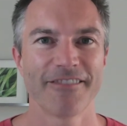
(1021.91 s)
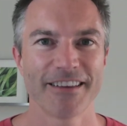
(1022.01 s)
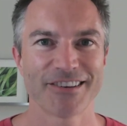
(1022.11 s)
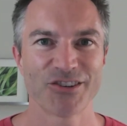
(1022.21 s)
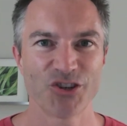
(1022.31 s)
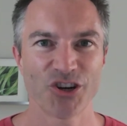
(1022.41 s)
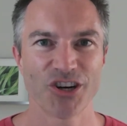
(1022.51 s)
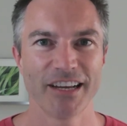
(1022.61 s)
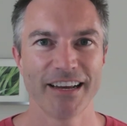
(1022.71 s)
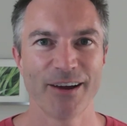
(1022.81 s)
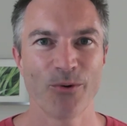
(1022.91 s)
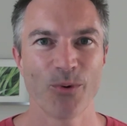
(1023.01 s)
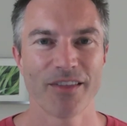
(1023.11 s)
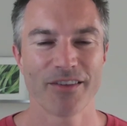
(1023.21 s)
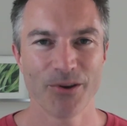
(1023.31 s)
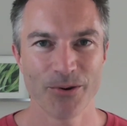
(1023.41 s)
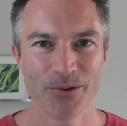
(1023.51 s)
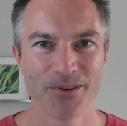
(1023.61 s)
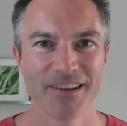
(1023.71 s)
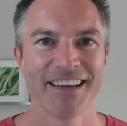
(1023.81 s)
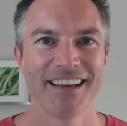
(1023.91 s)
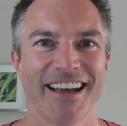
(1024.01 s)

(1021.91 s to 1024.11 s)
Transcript: this journey with you